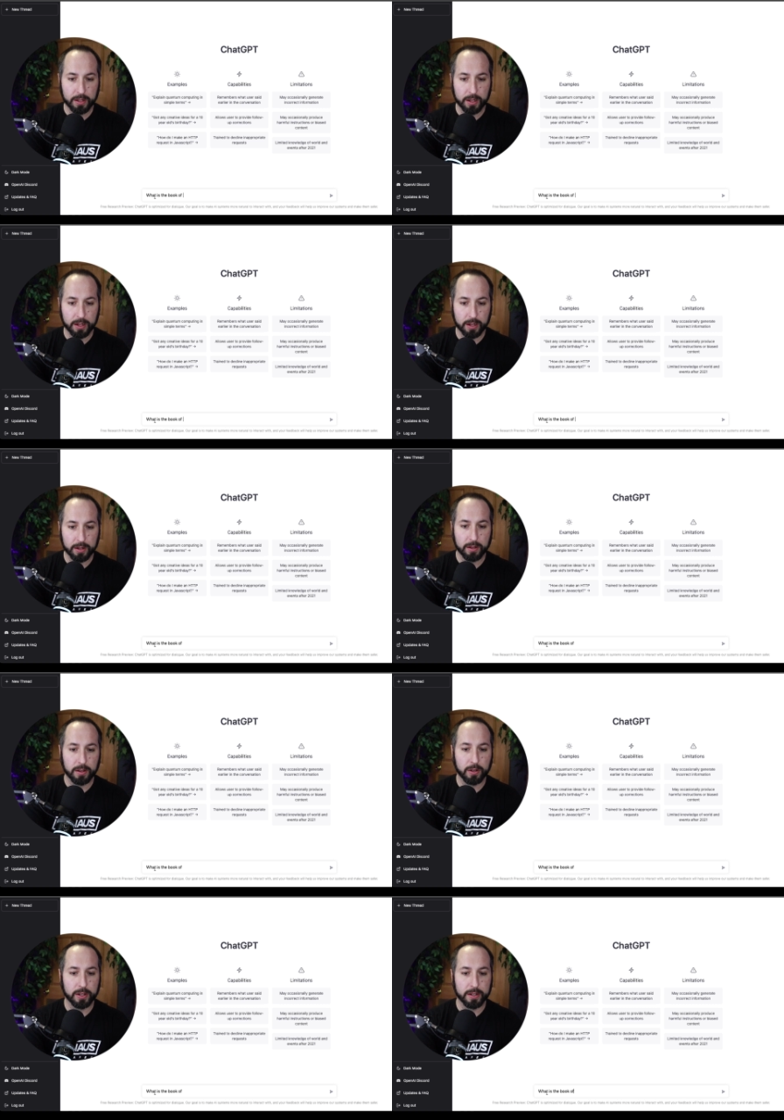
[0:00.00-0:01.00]
uh,
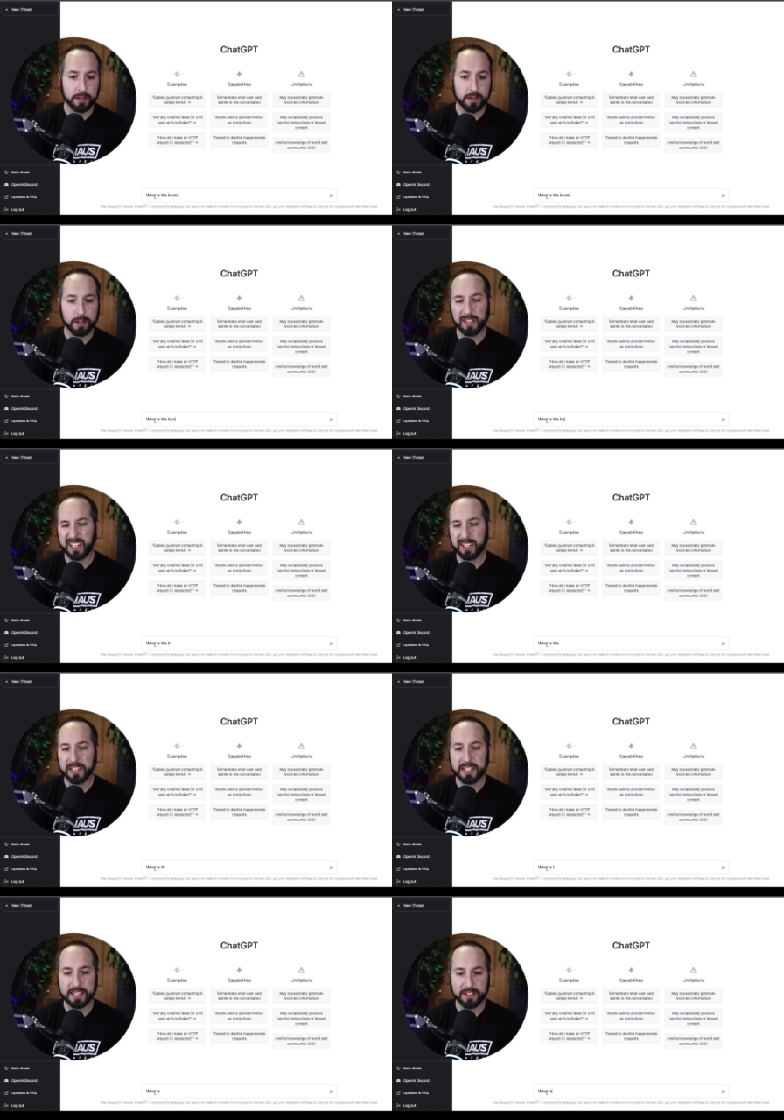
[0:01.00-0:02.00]
hold on,
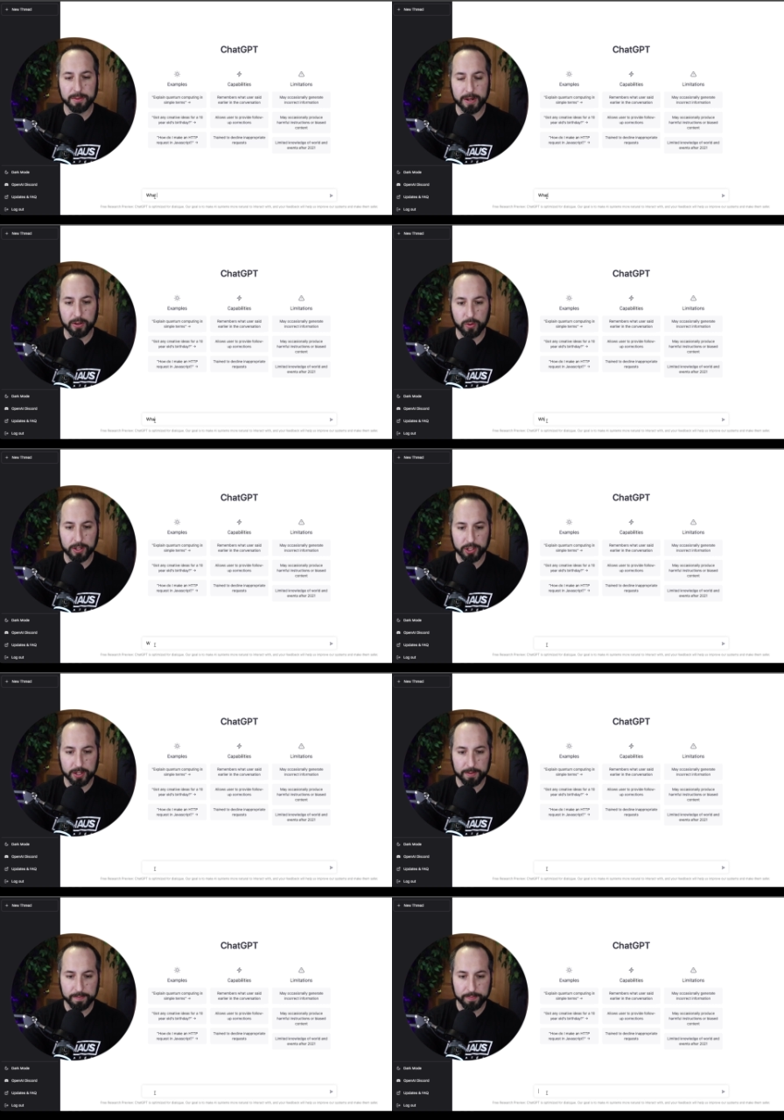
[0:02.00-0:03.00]
let's ask it a better question.